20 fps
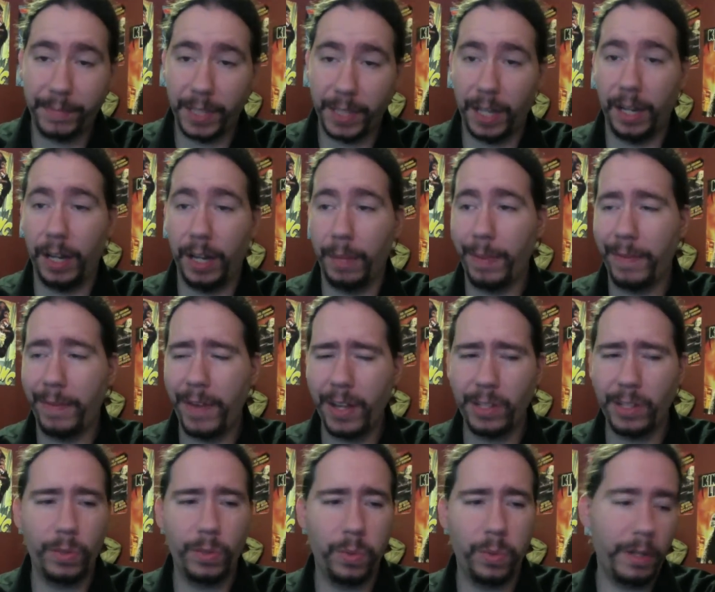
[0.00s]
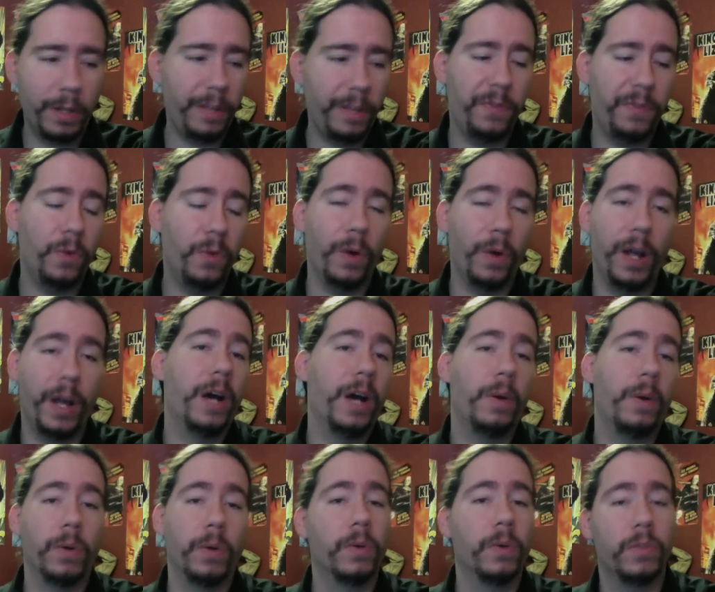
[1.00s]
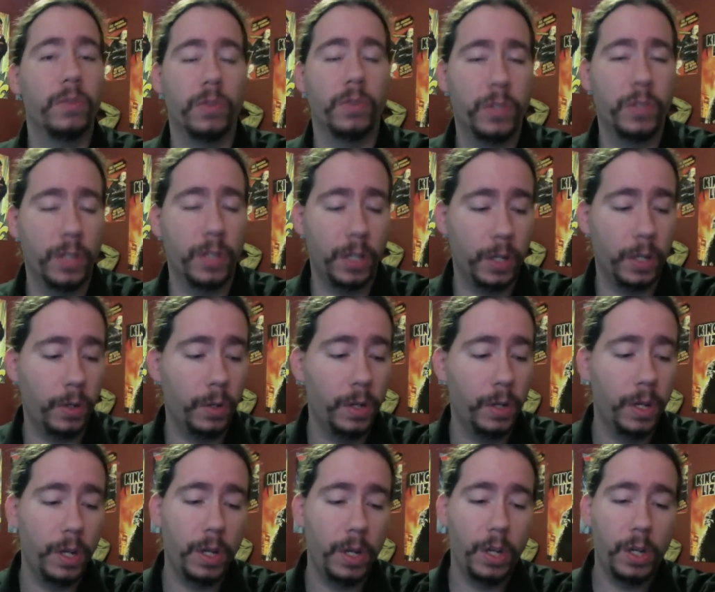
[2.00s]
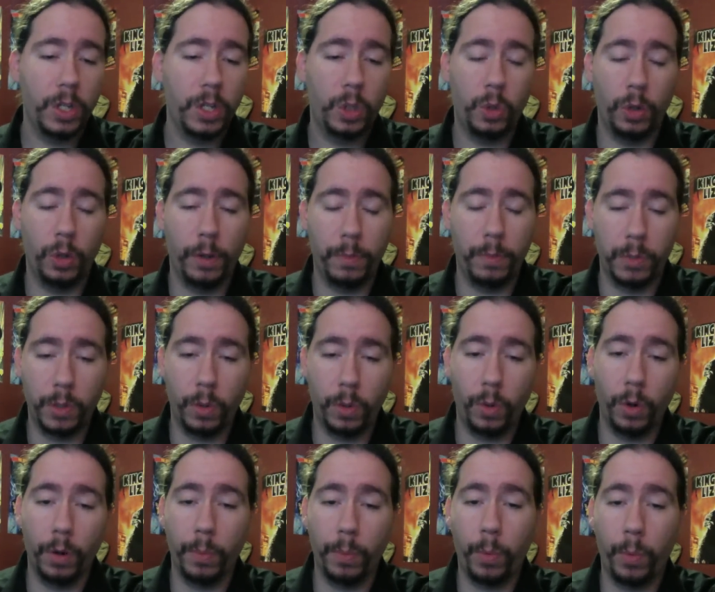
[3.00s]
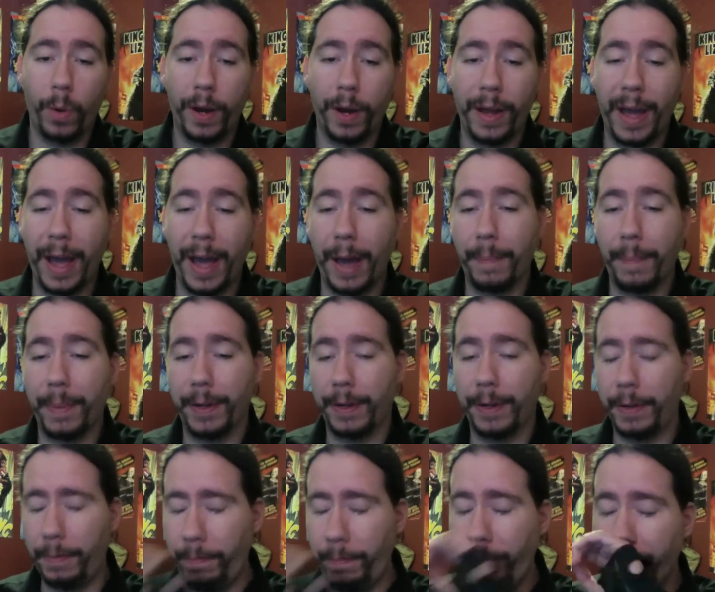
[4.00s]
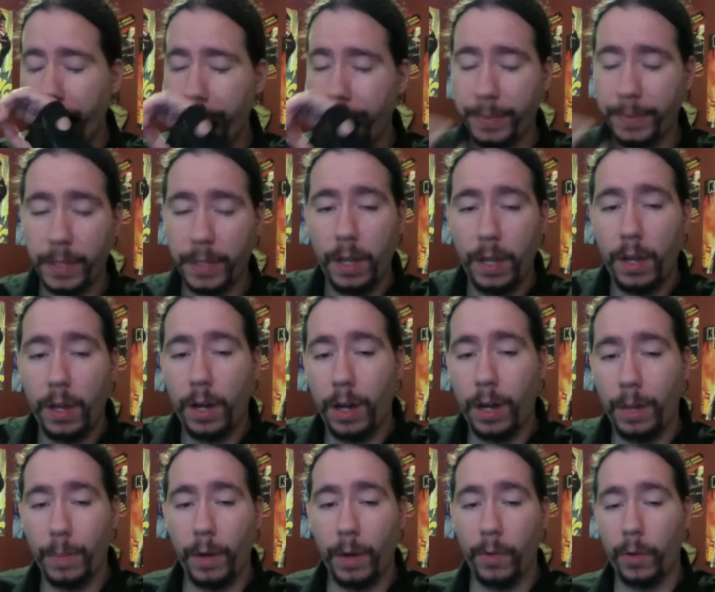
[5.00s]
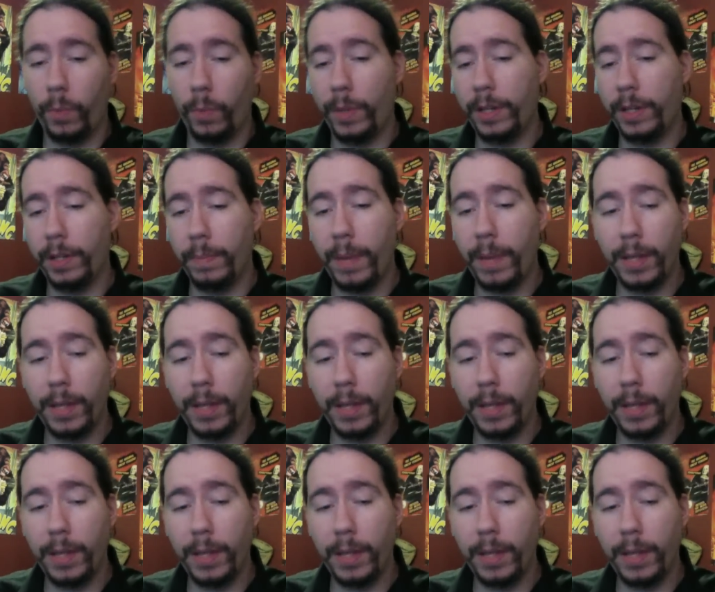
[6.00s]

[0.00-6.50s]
I've had 24 hours or so to absorb what happened over the weekend.